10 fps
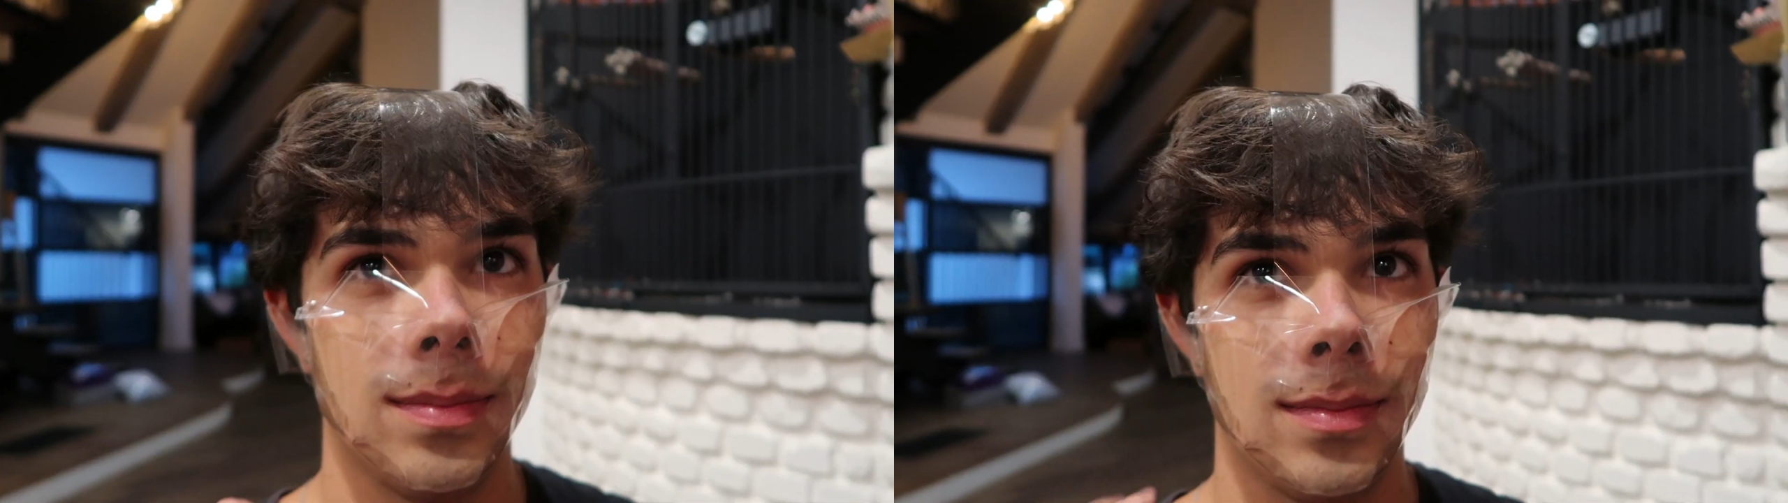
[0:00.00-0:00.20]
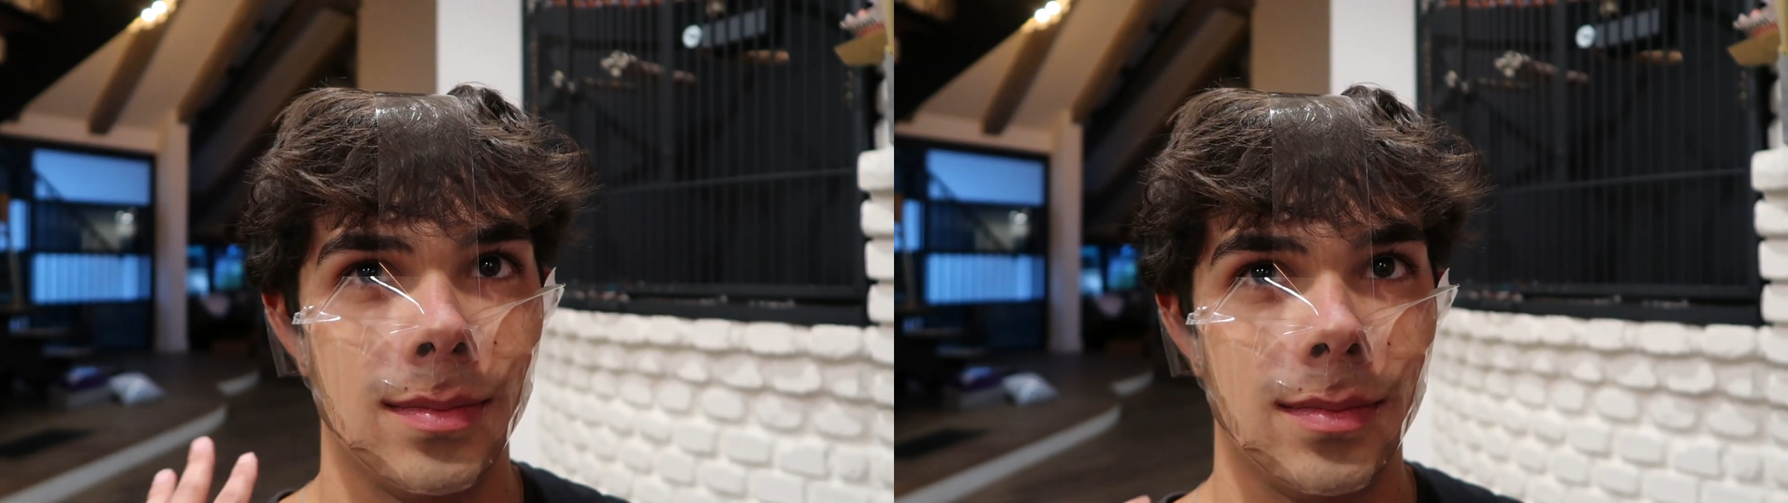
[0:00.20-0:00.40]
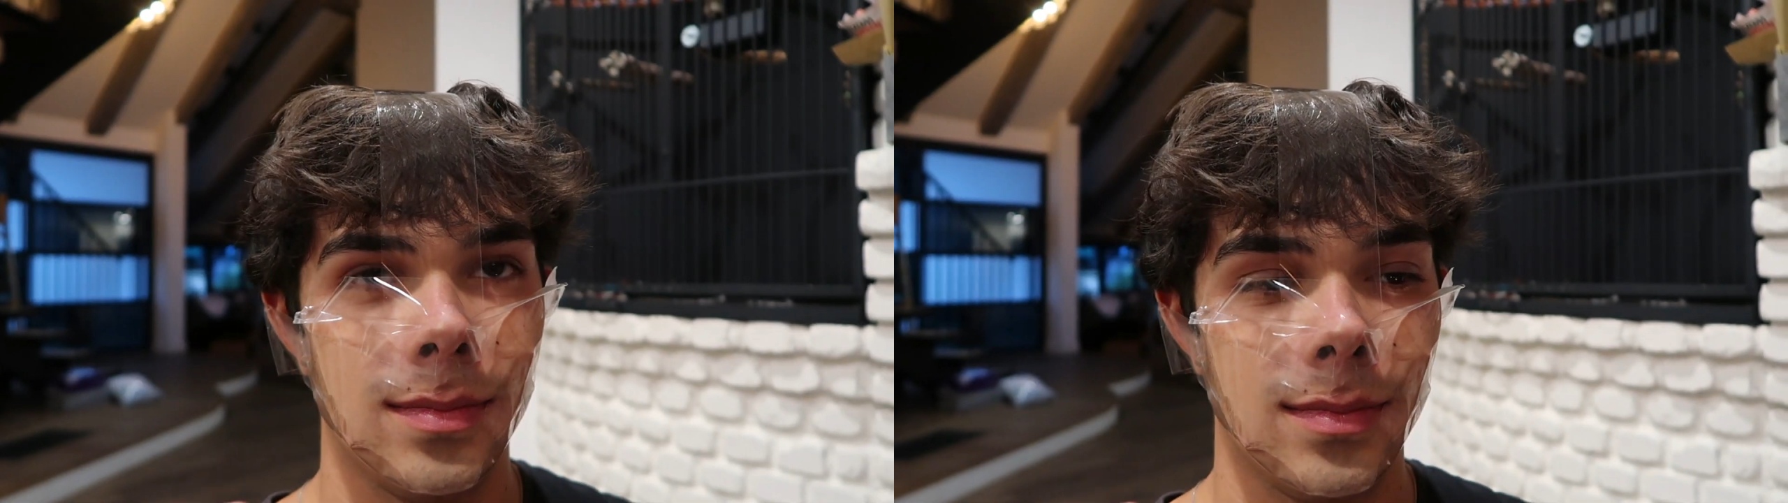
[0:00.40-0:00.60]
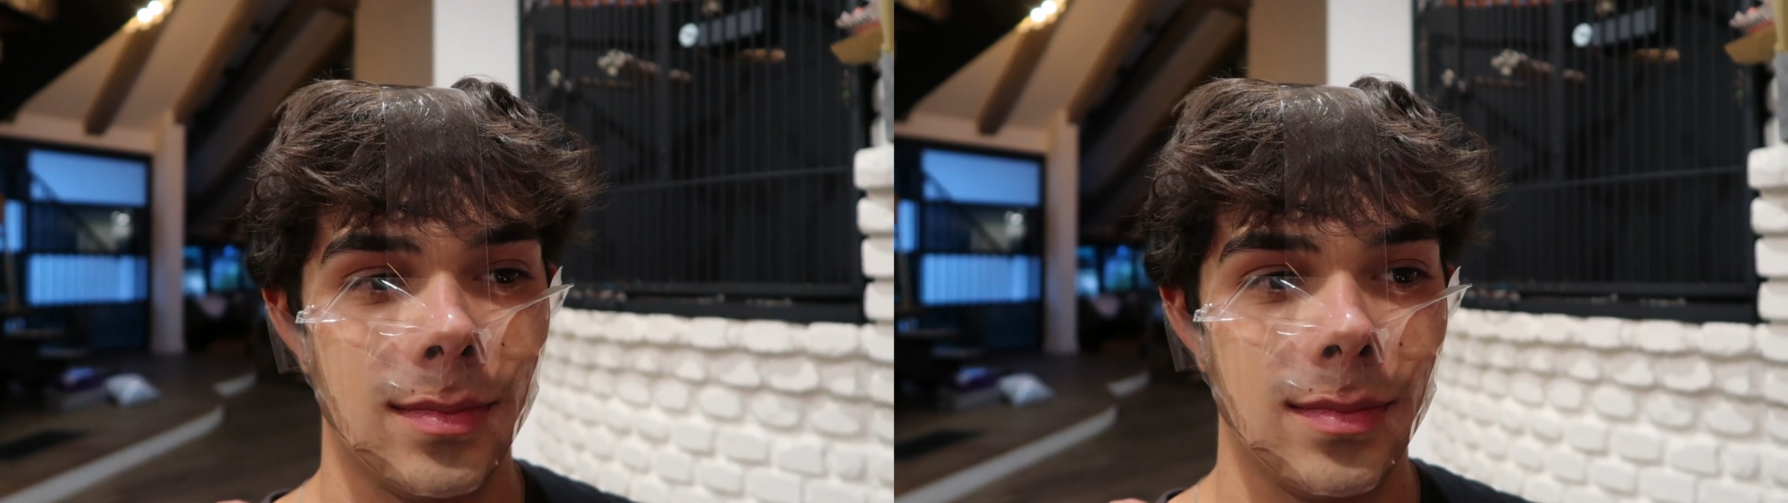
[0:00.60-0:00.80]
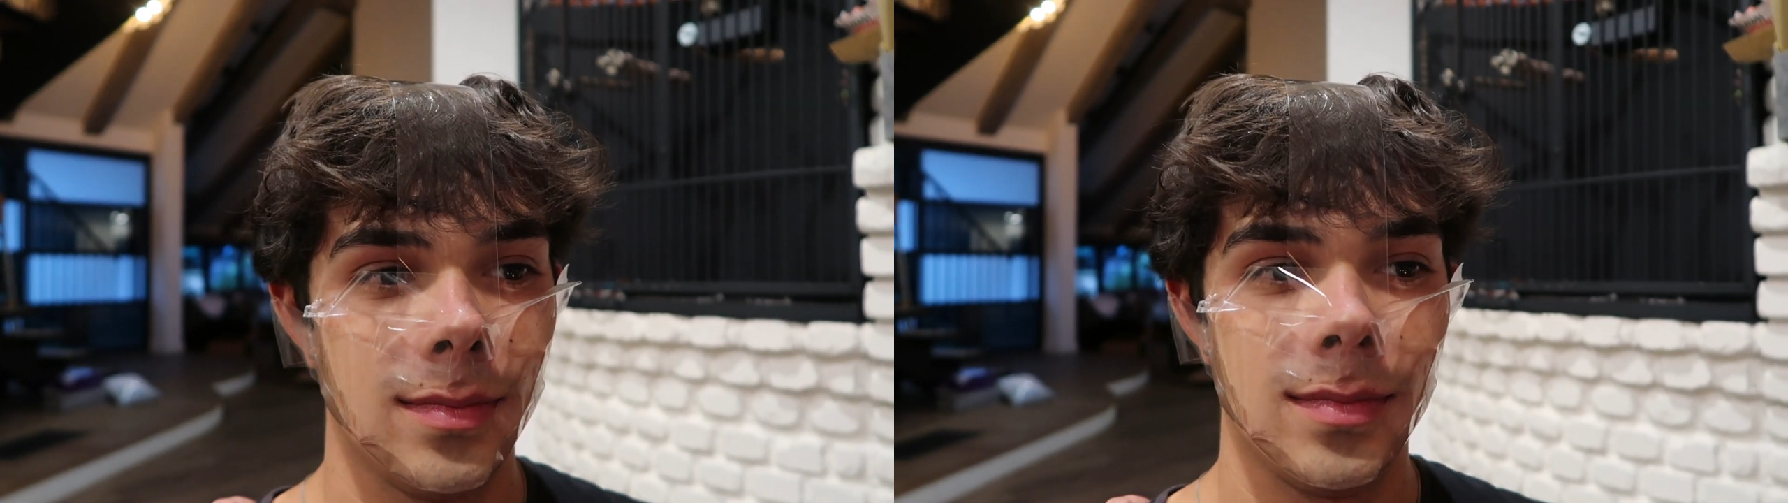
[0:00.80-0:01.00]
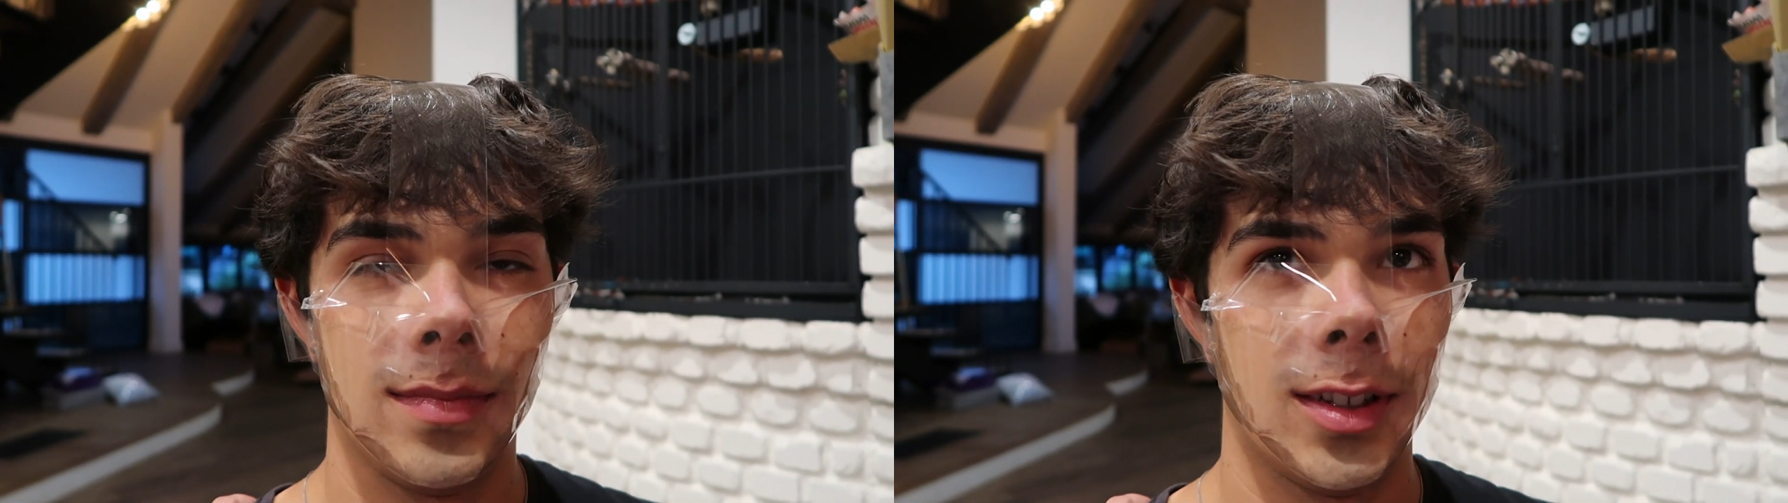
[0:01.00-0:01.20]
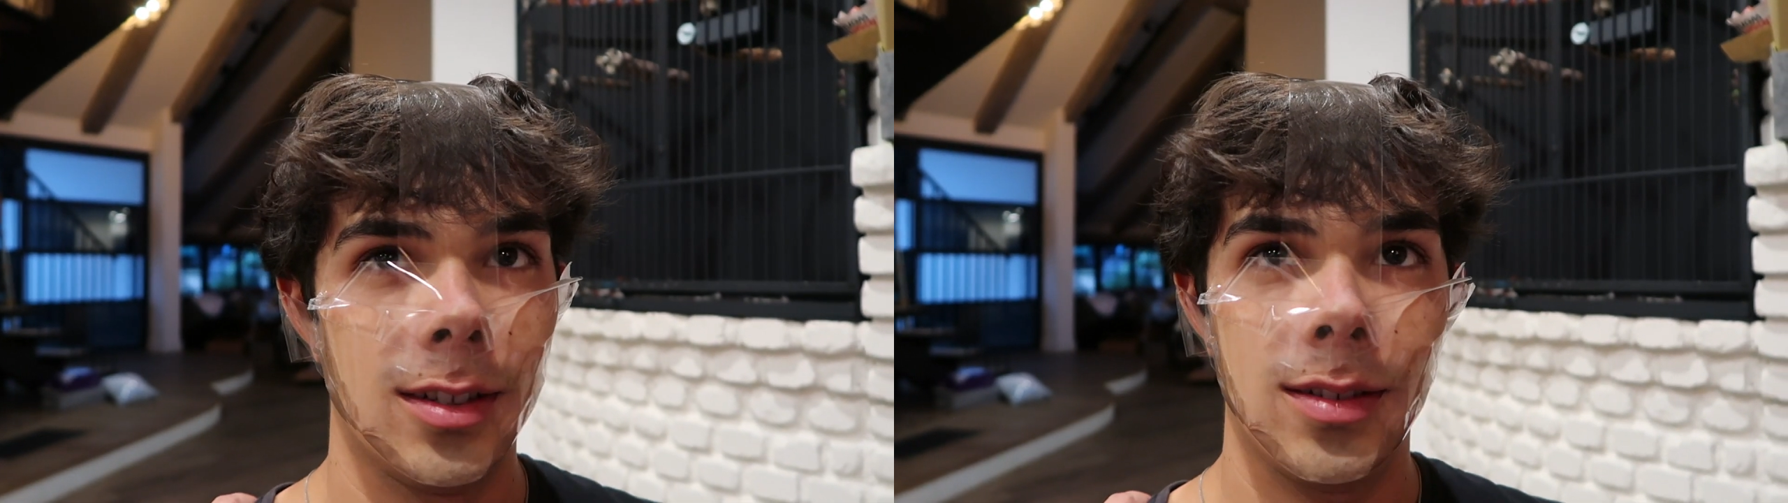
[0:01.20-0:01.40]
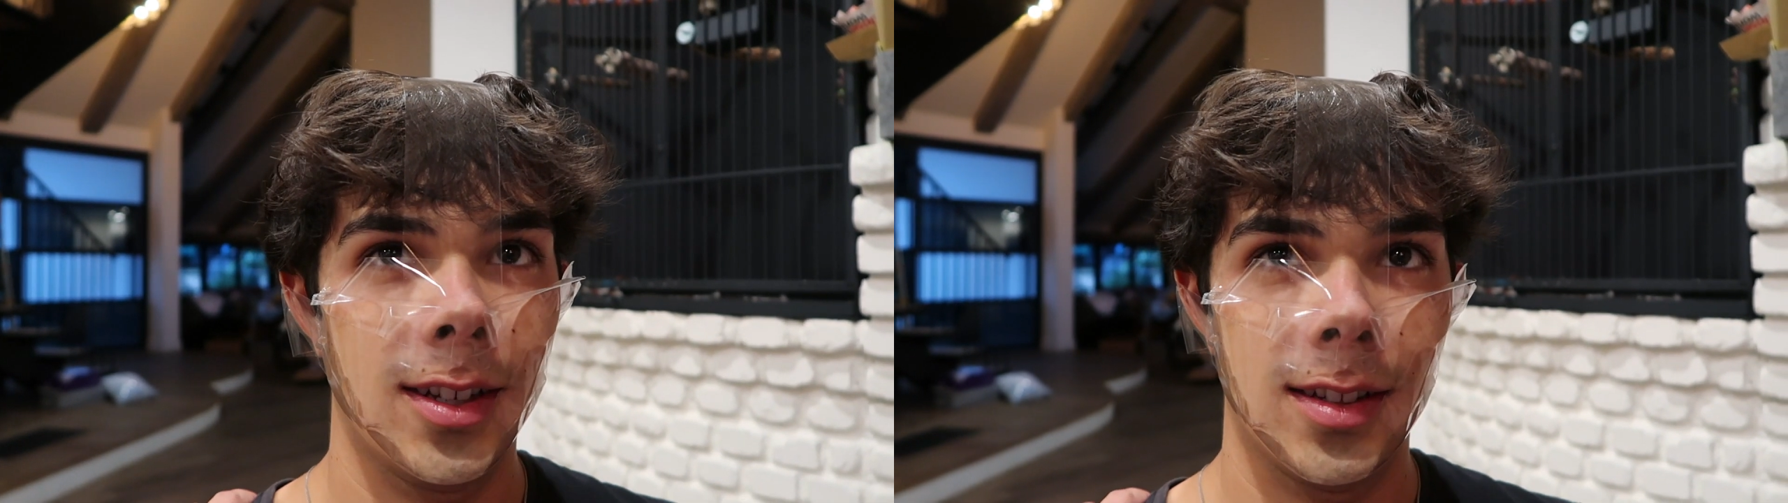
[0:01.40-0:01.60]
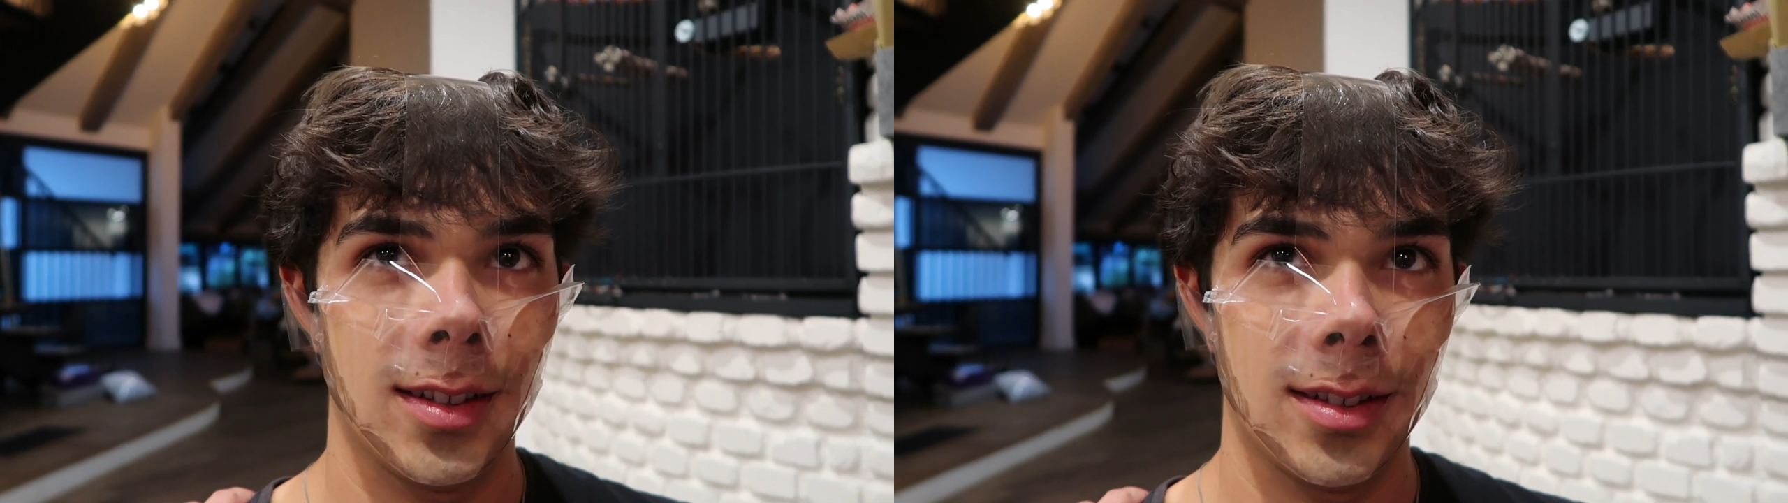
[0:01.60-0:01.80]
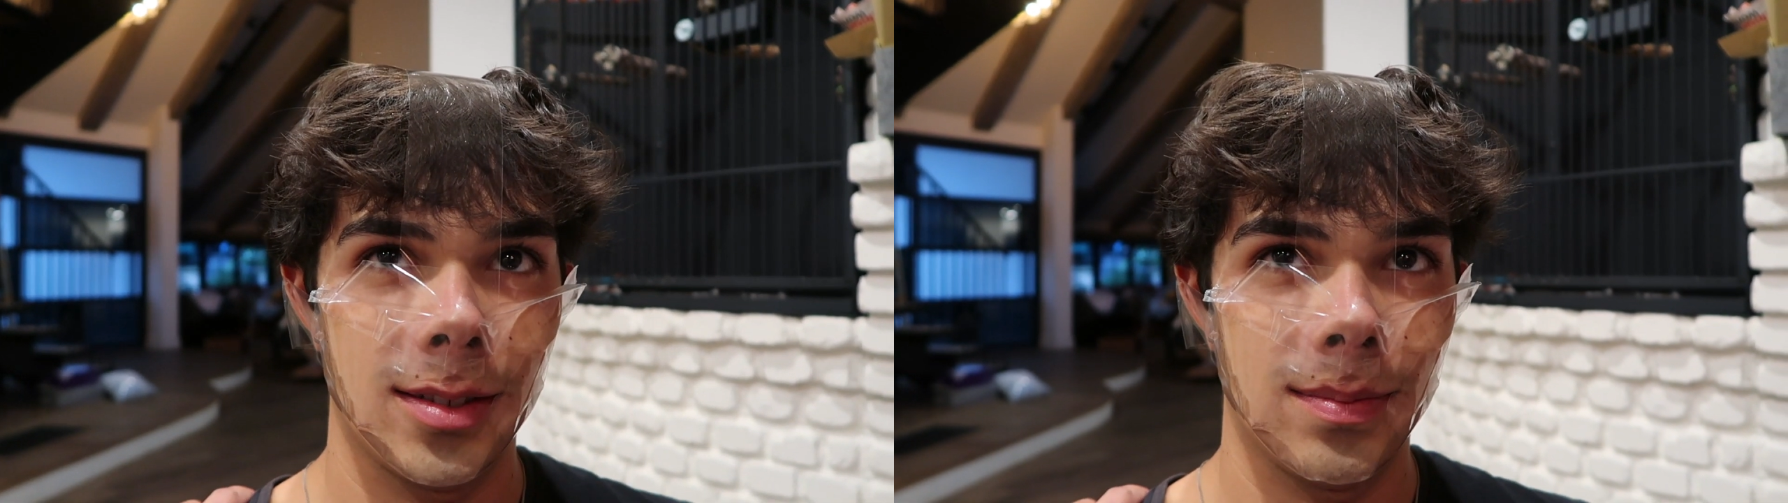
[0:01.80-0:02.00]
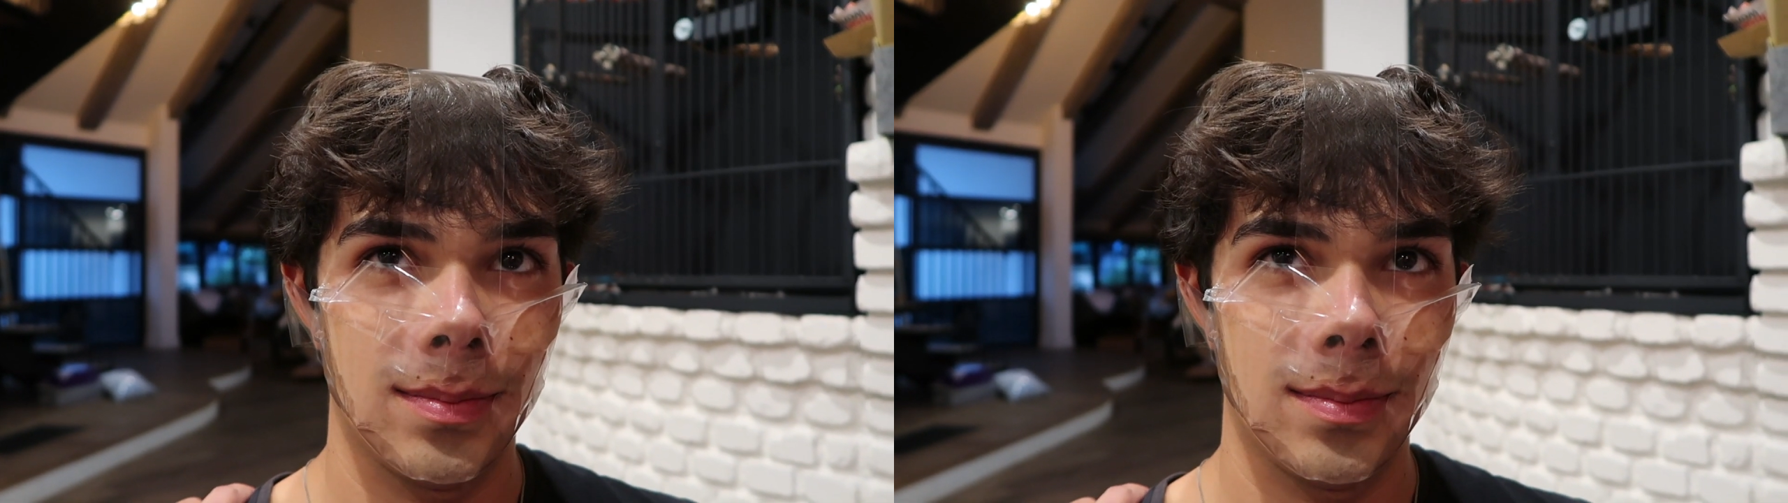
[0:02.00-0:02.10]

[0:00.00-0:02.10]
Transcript: How do you feel about yourself? I don't like this.